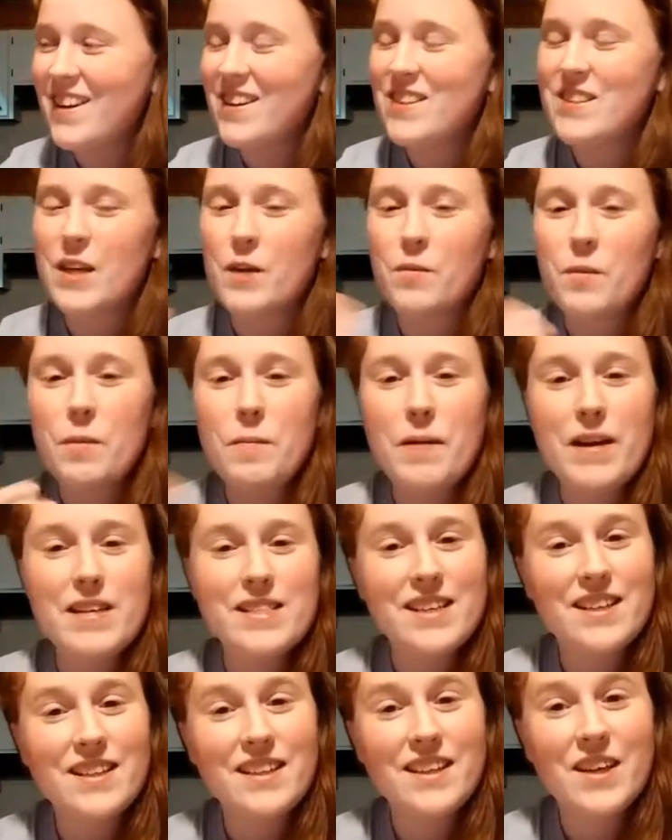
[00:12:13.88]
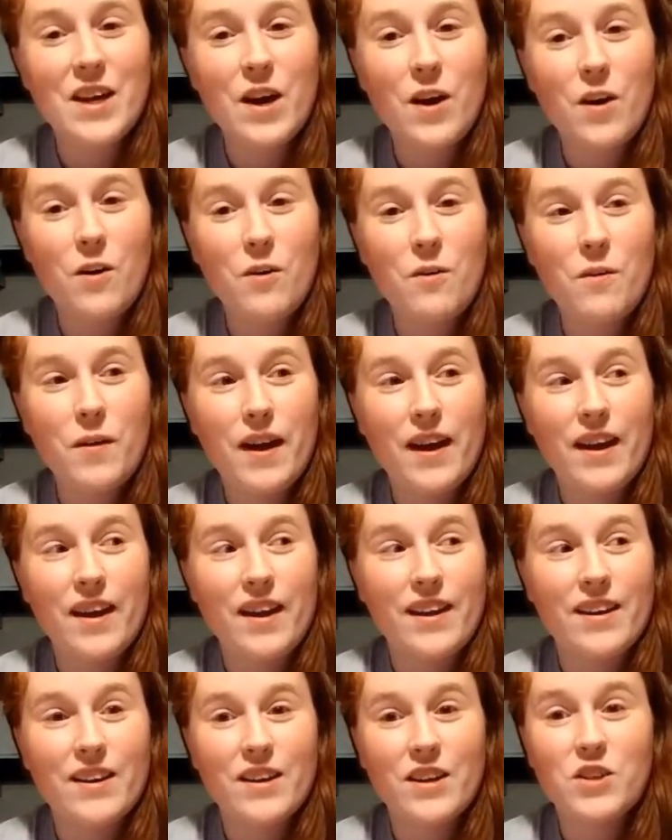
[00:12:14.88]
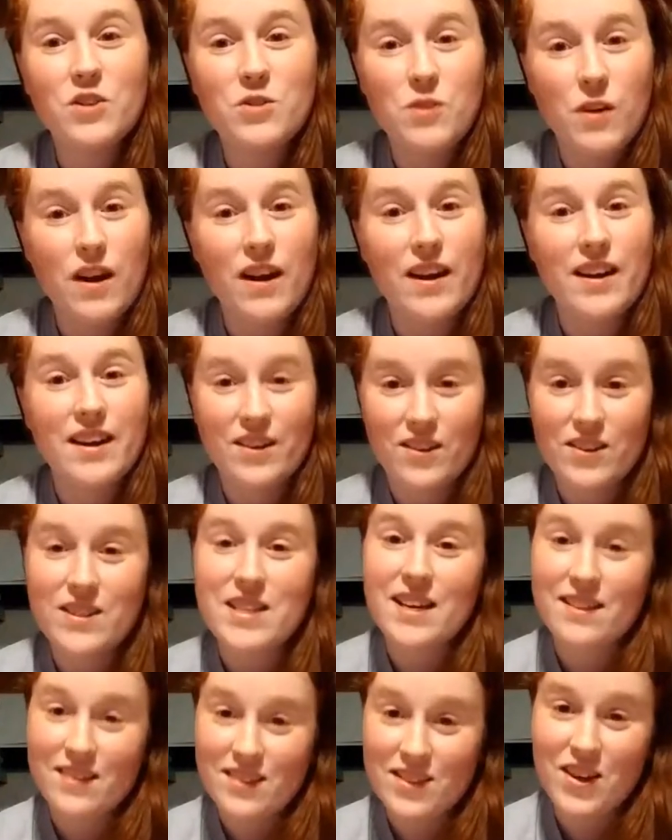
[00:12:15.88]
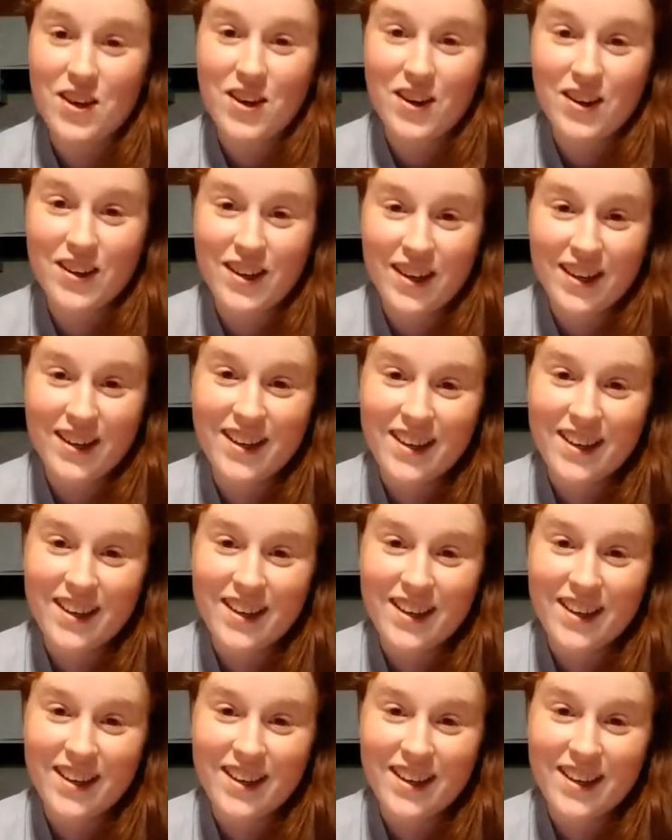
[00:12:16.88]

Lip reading: It's like, we basically go and try and irritate the dog